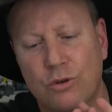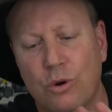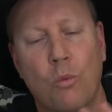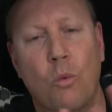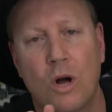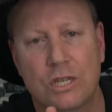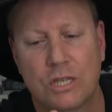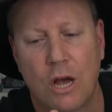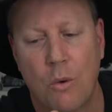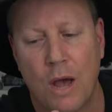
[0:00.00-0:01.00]
to it
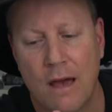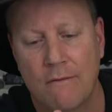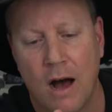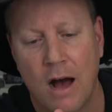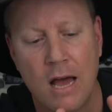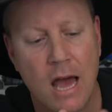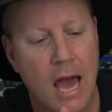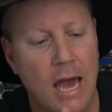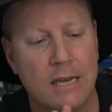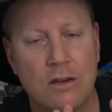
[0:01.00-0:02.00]
whatsoever.
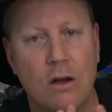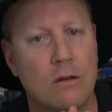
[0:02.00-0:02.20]
And